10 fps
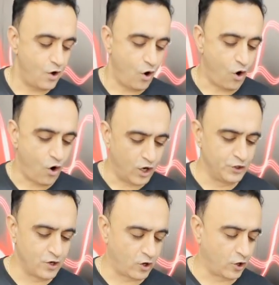all you're
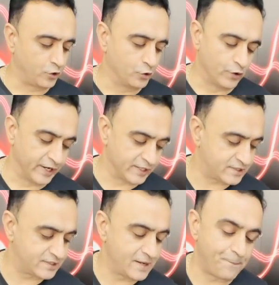going to do
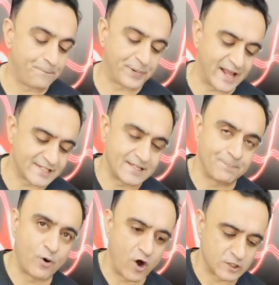is press the
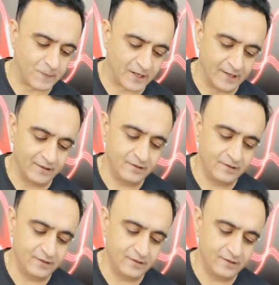pause button